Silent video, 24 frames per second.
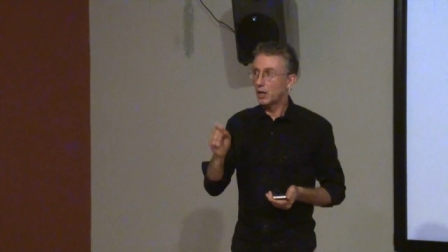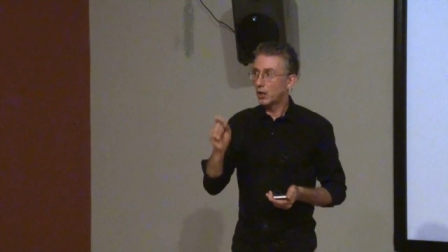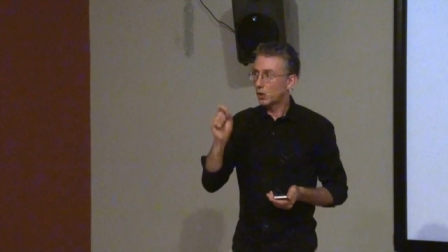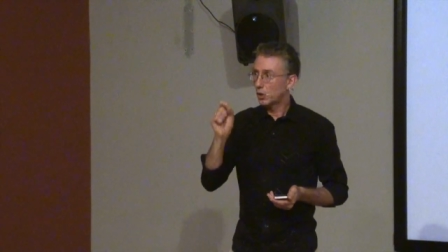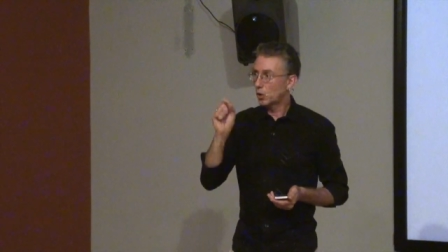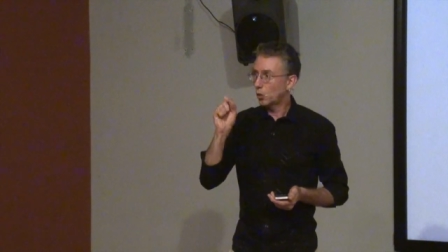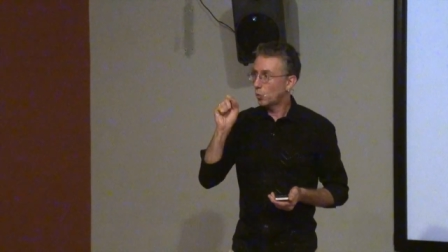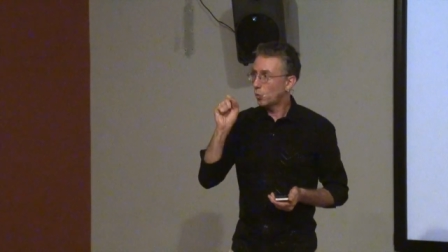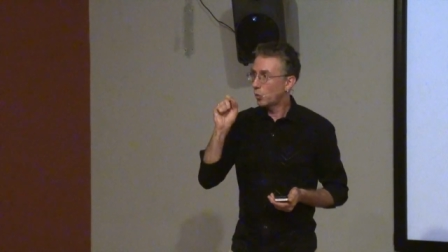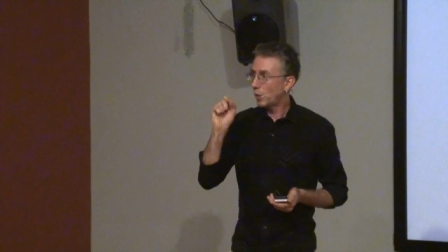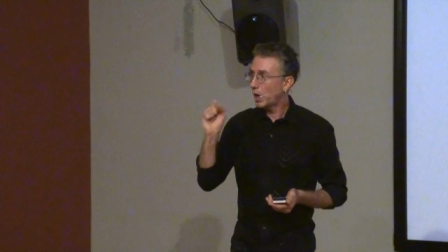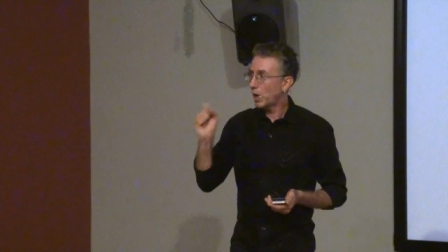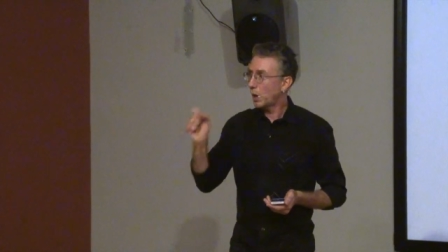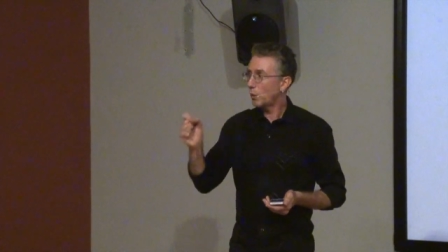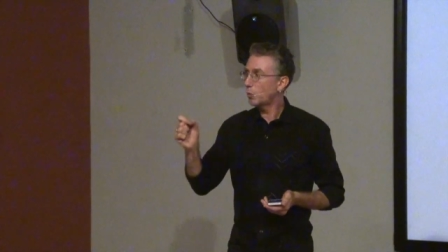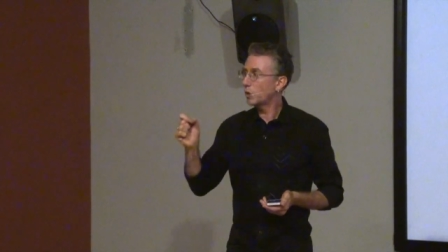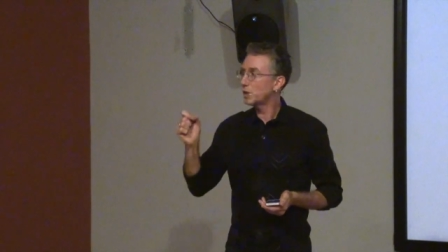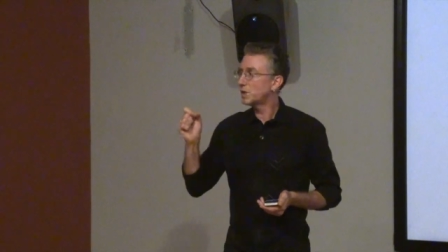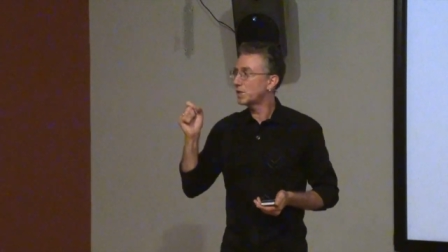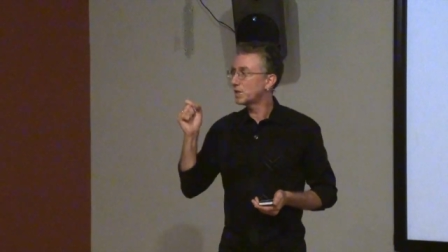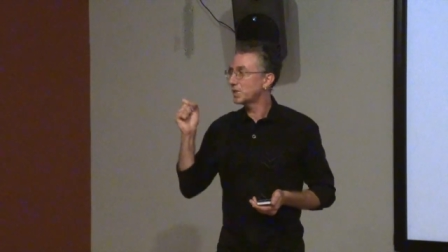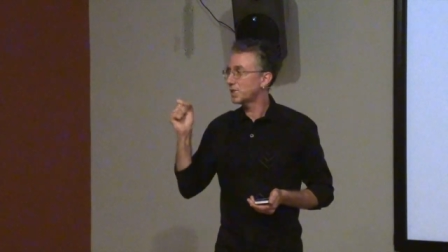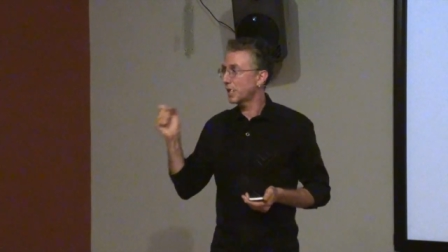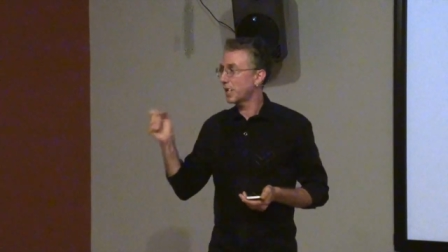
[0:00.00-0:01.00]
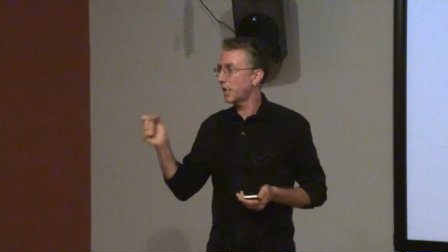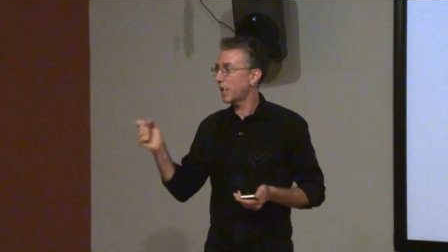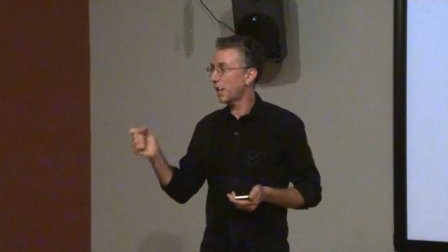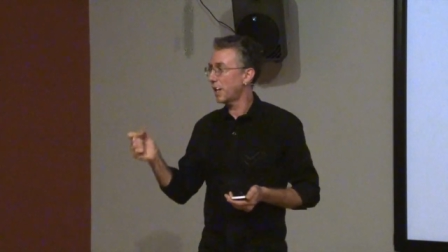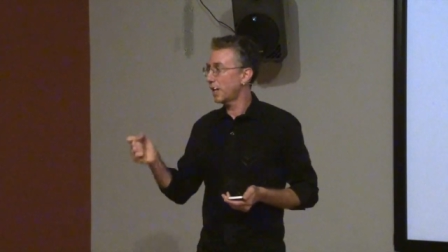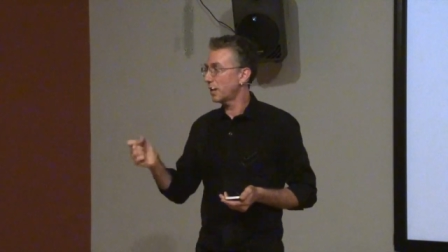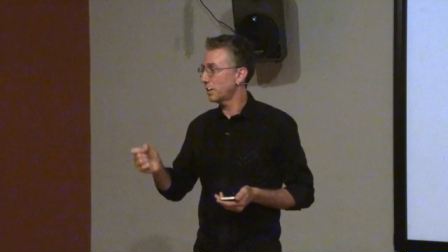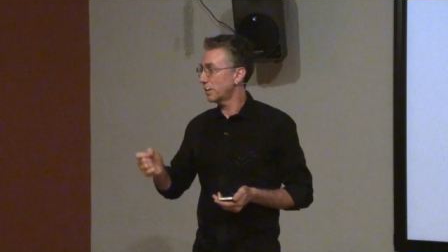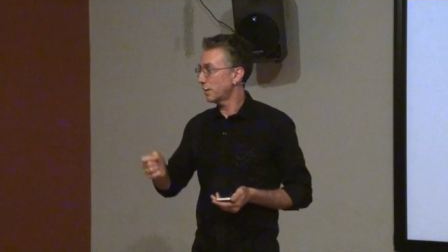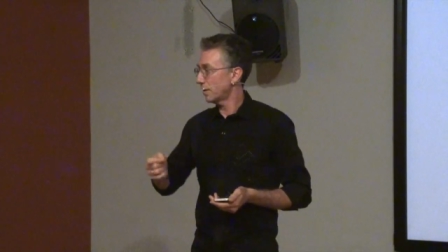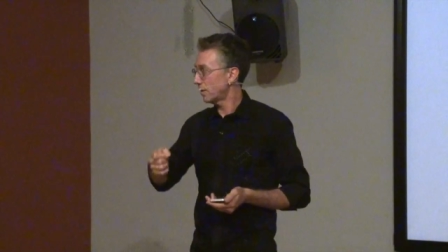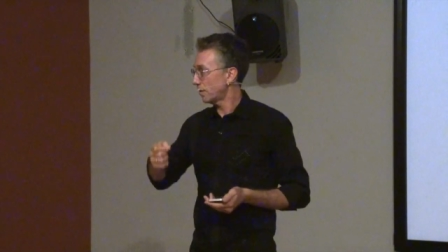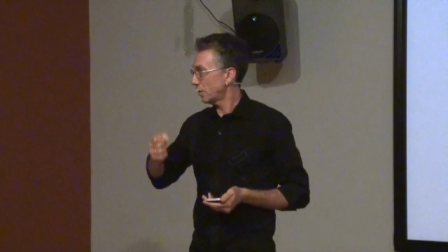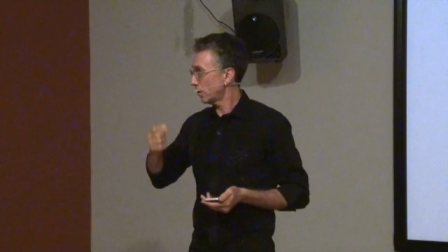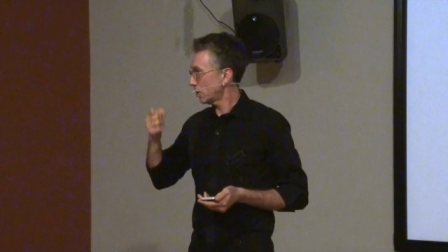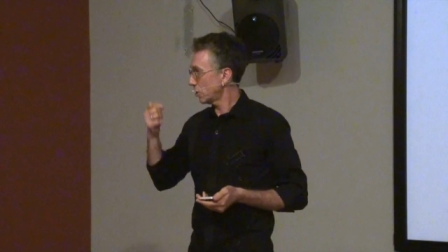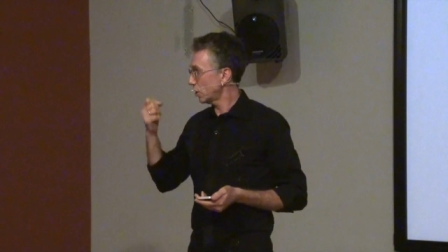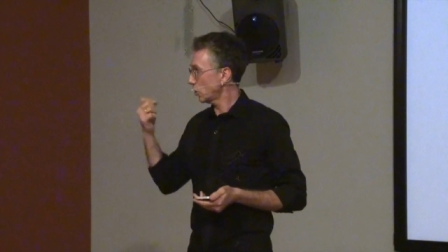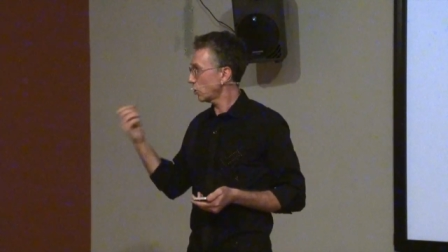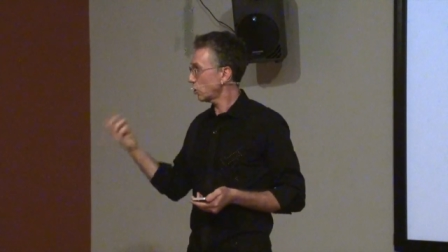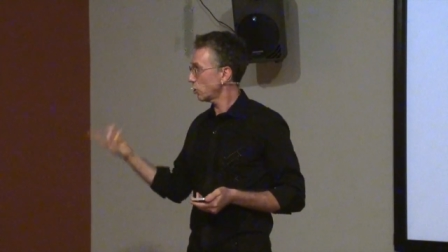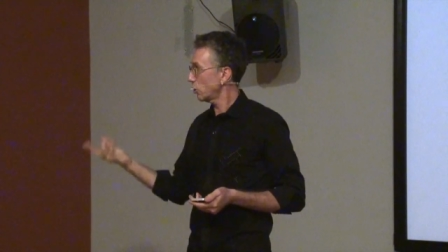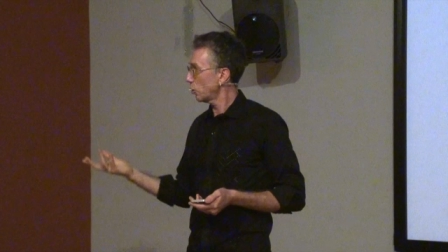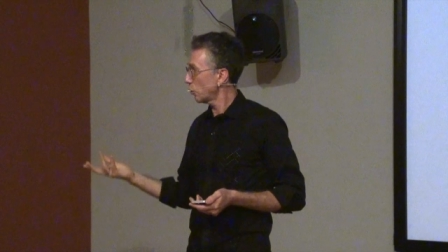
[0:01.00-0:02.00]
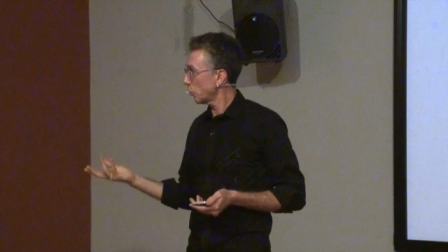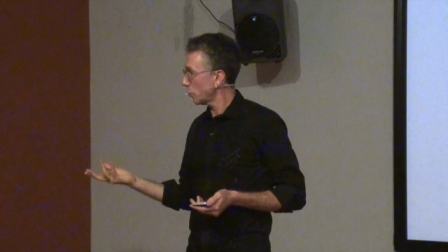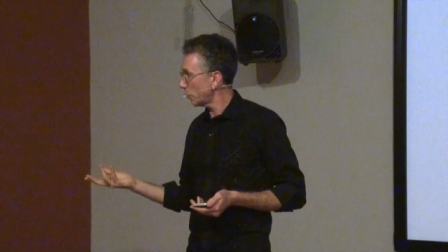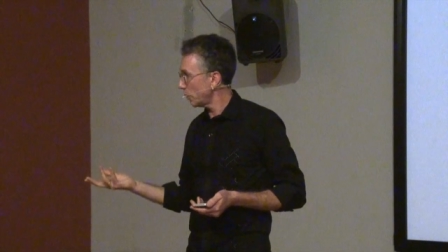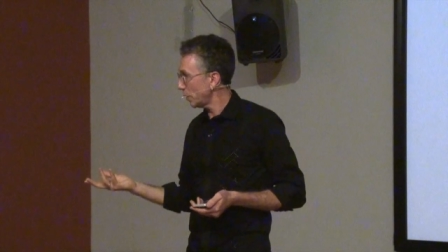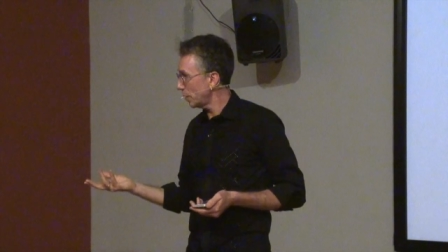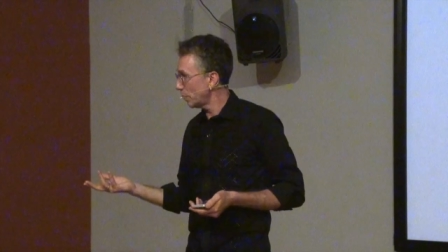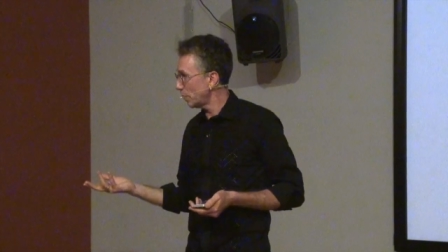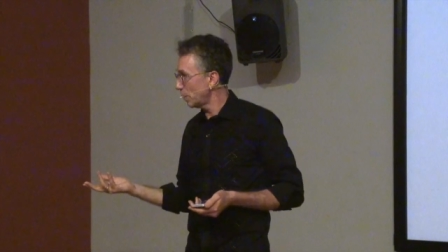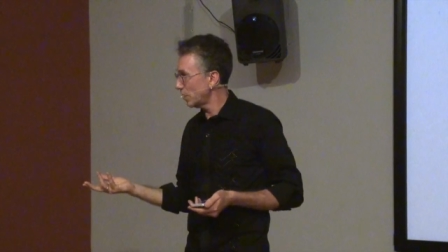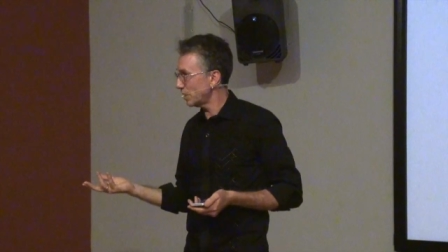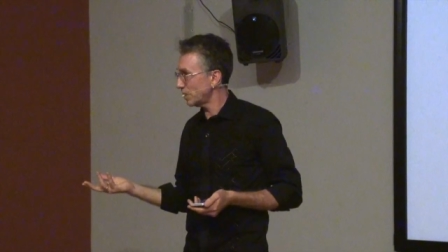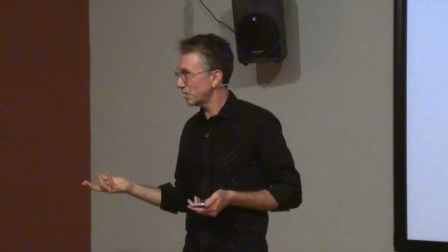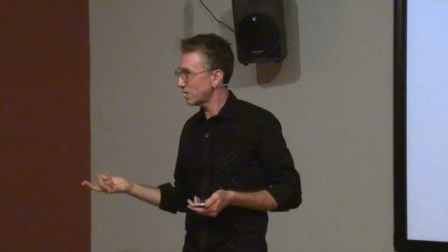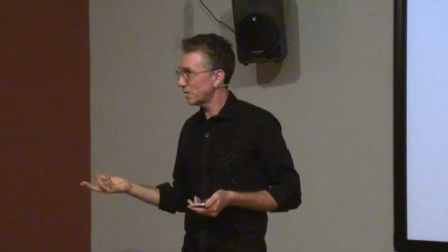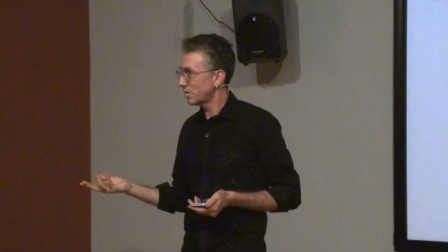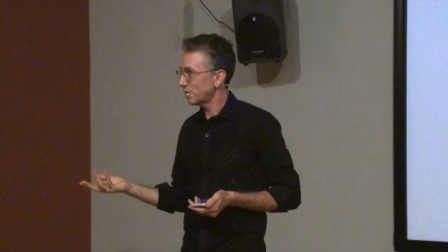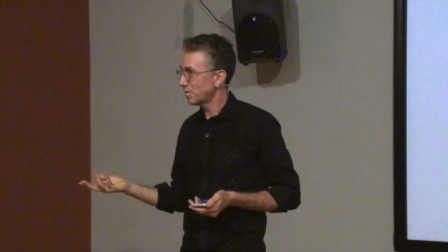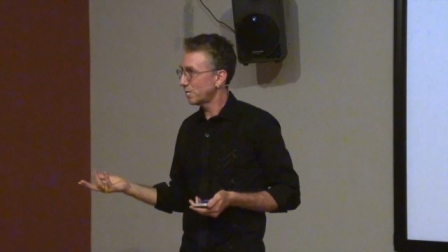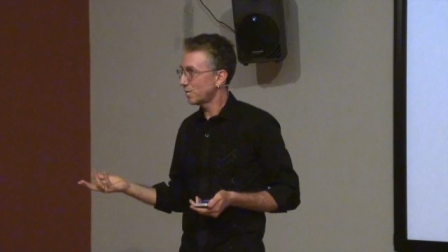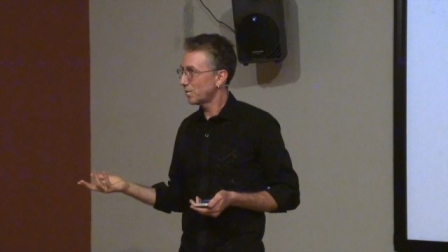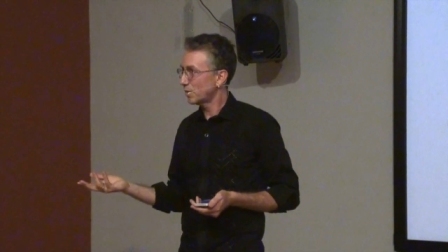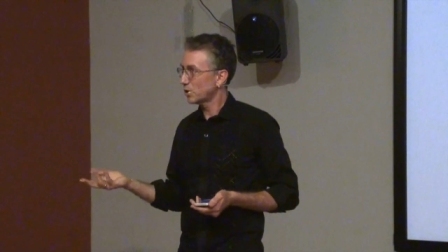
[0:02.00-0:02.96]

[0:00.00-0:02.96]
The way we design social agreements,